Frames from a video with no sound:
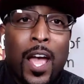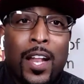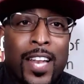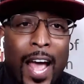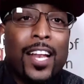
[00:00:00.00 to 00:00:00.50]

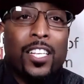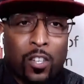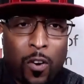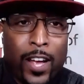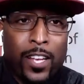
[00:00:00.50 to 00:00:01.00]
That is
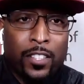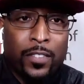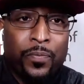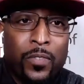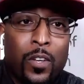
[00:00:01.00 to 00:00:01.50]
crazy.
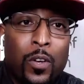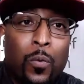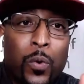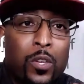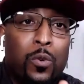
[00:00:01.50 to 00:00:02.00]

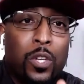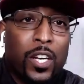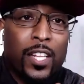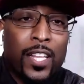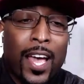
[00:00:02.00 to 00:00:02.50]
When you look
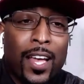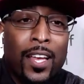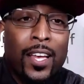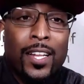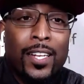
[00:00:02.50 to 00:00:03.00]
at that,